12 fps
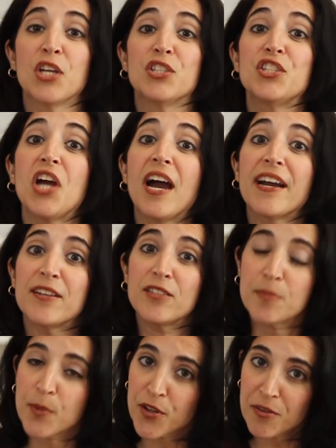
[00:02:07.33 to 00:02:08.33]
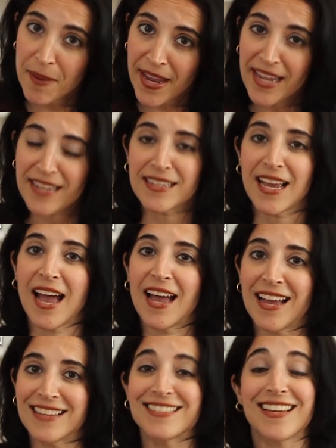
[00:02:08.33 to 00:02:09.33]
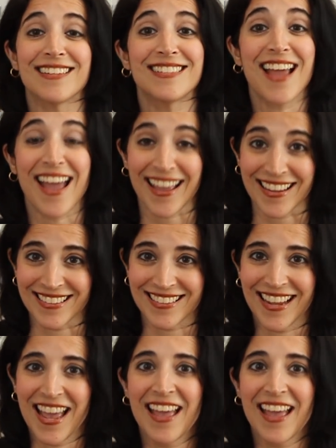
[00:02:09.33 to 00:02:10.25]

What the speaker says: childbirth pain as a 10.